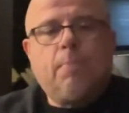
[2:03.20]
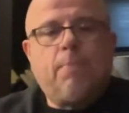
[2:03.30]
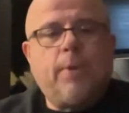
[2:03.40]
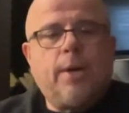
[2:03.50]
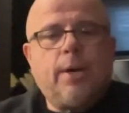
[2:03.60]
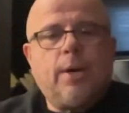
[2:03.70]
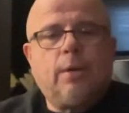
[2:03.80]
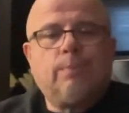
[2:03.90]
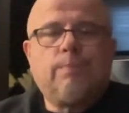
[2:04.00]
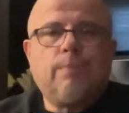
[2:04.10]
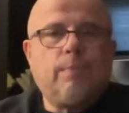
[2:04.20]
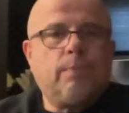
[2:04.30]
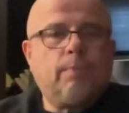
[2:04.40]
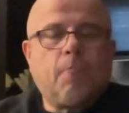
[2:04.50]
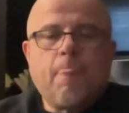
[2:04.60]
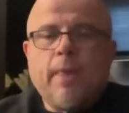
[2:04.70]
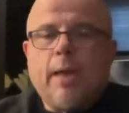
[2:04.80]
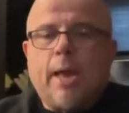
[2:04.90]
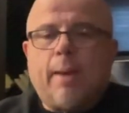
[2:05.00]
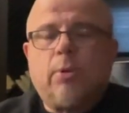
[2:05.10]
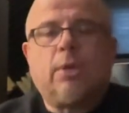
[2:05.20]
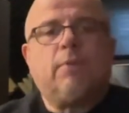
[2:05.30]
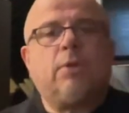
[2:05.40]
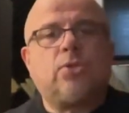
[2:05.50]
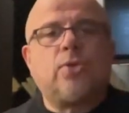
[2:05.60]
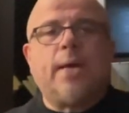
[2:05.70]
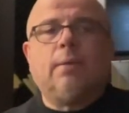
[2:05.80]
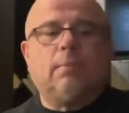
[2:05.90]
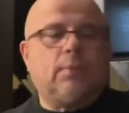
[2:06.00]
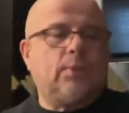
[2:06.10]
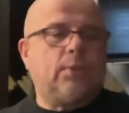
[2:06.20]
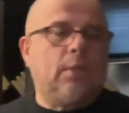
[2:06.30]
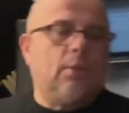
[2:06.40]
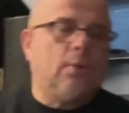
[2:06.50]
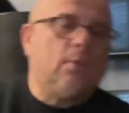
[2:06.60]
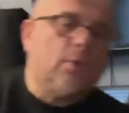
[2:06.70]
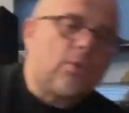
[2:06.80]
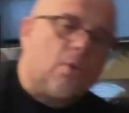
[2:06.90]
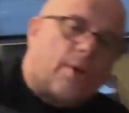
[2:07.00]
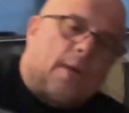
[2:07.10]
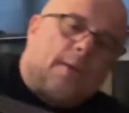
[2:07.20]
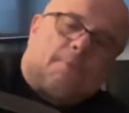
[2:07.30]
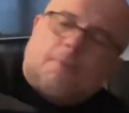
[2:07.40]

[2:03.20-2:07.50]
But I'm gonna give it a try and see what's going on.